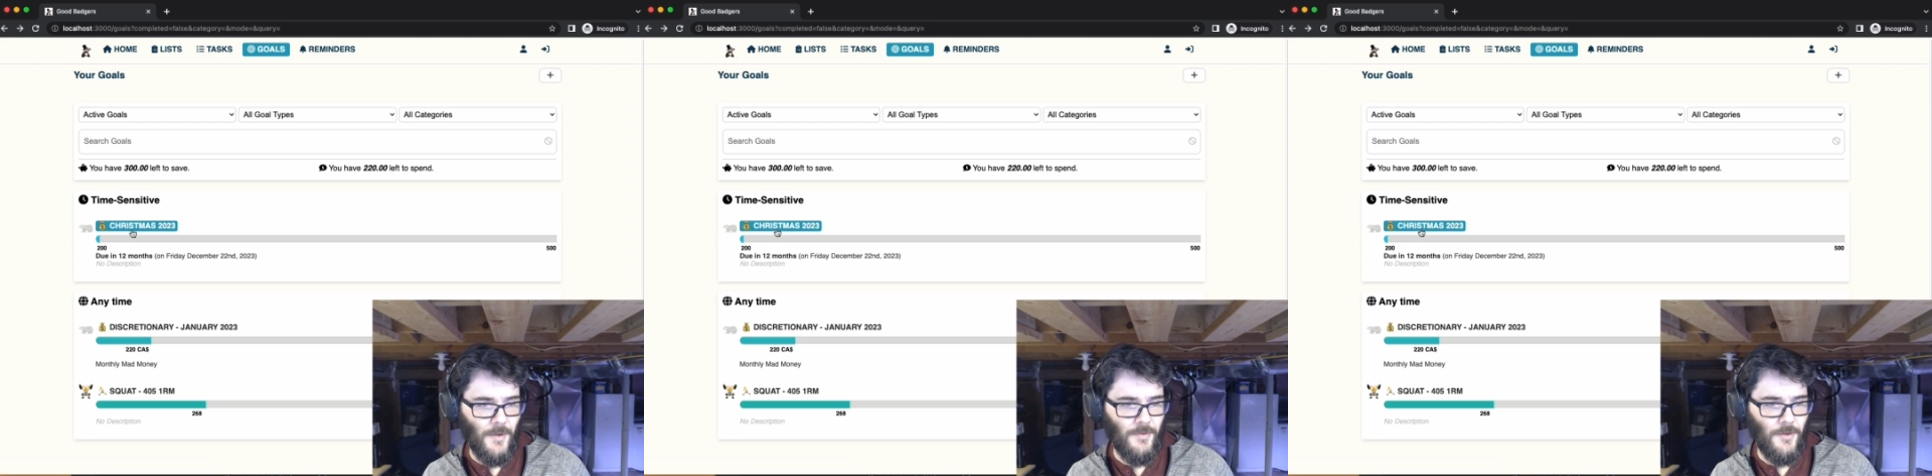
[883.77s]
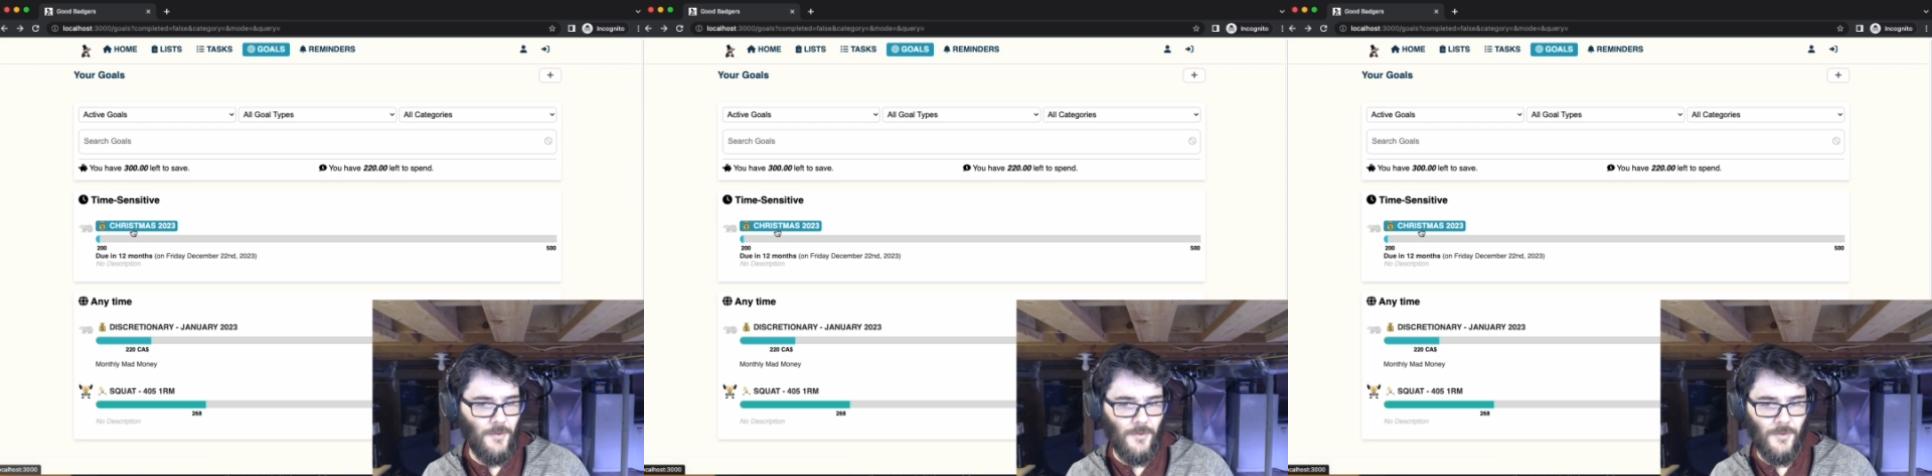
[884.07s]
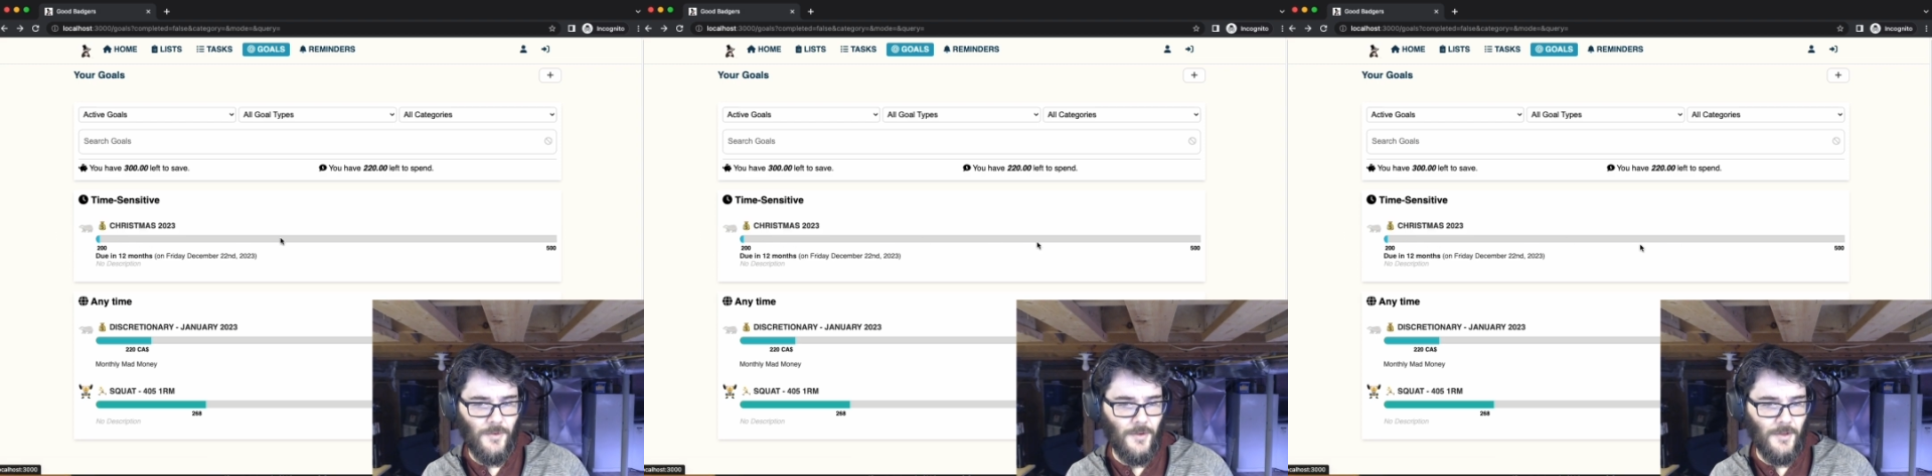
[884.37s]
But you
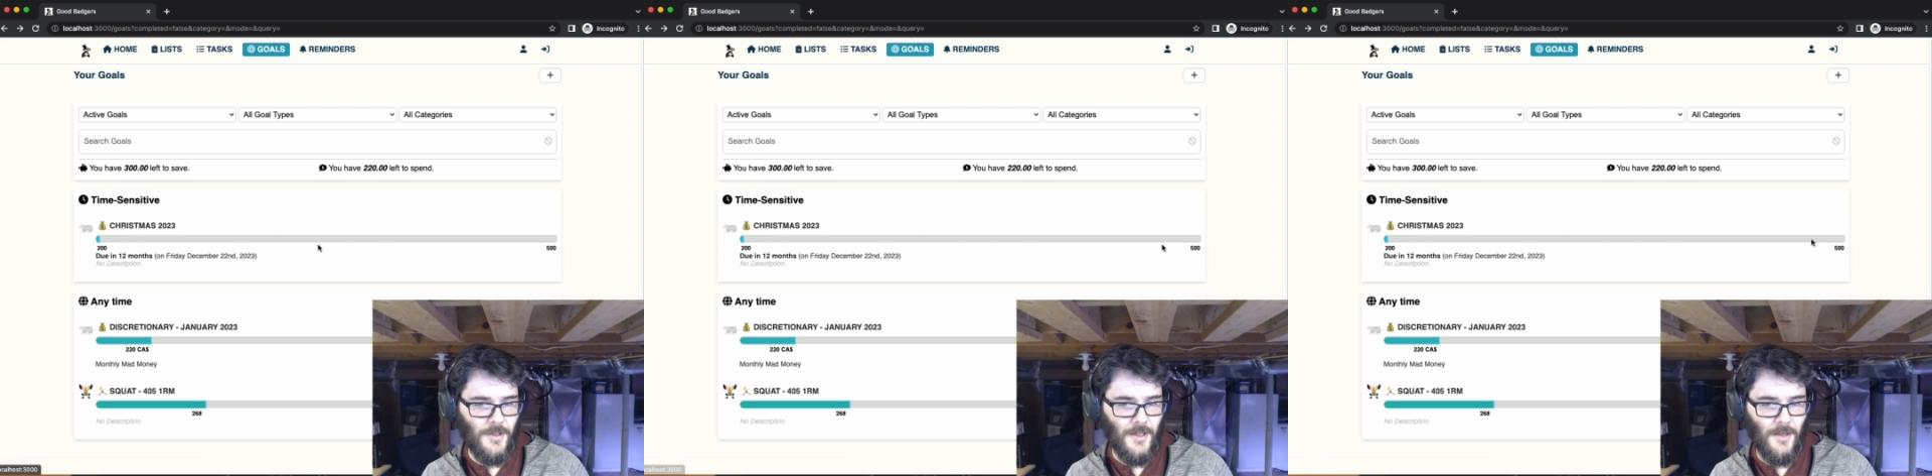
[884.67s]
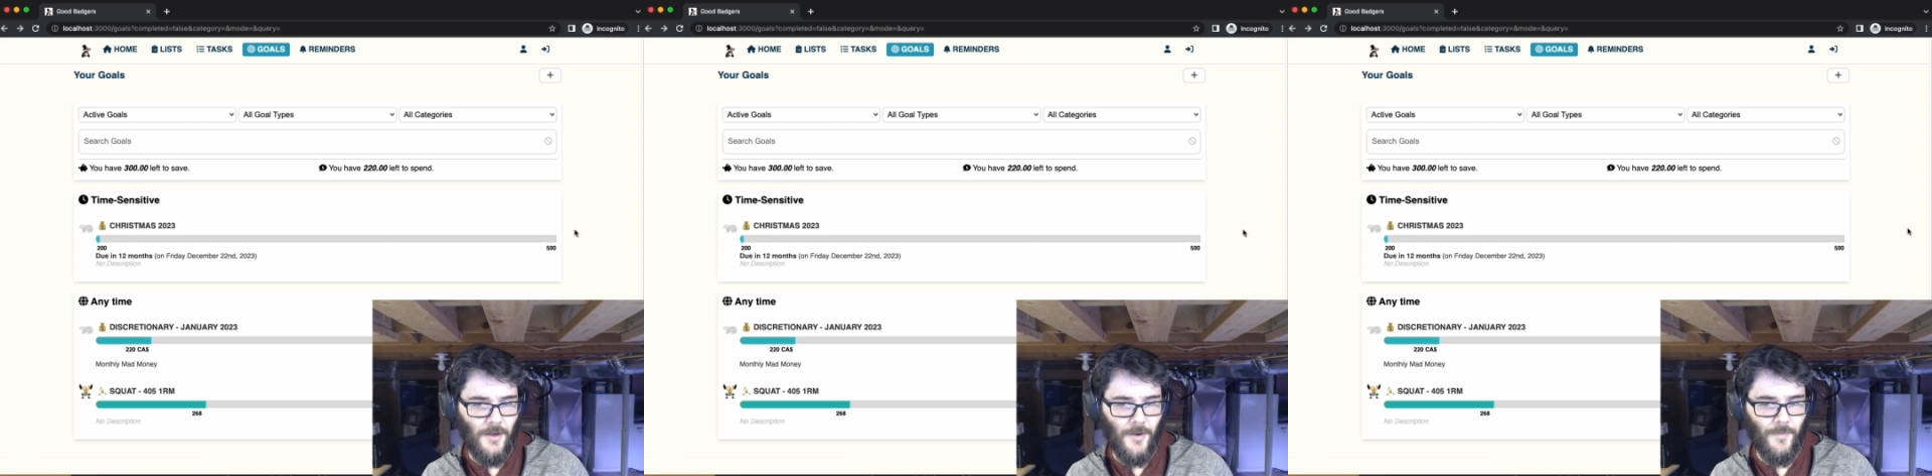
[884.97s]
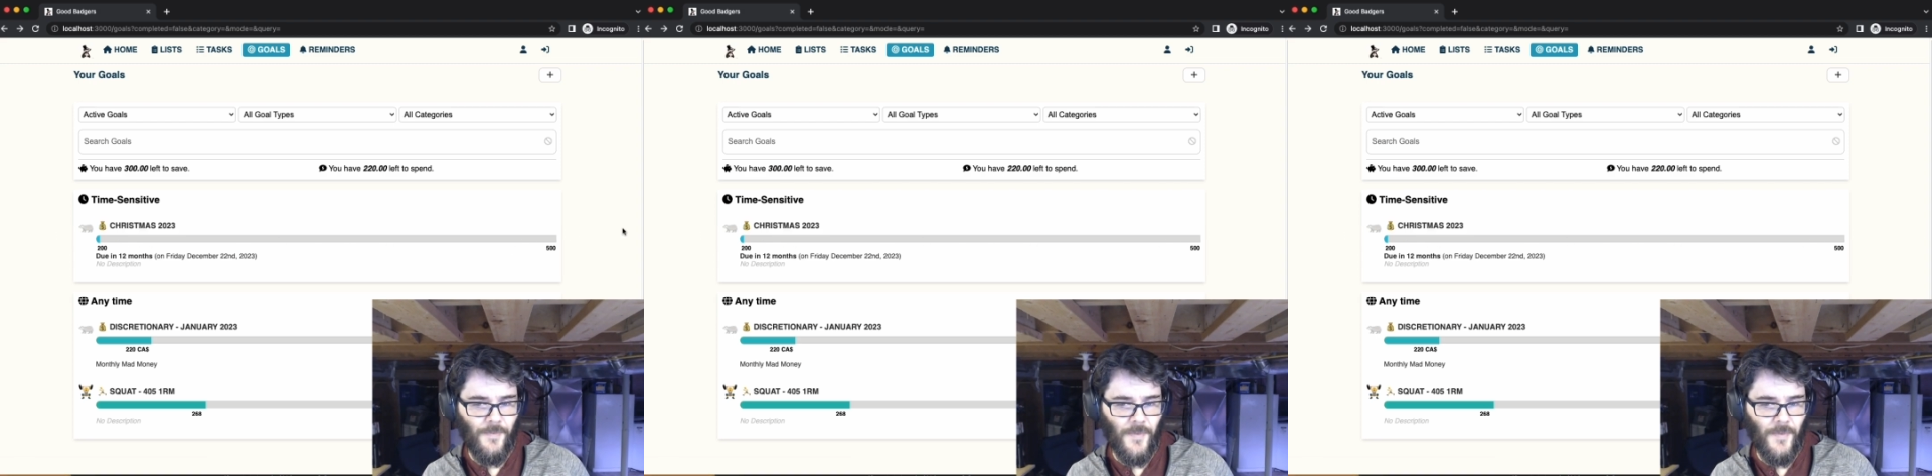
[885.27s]
can see it here.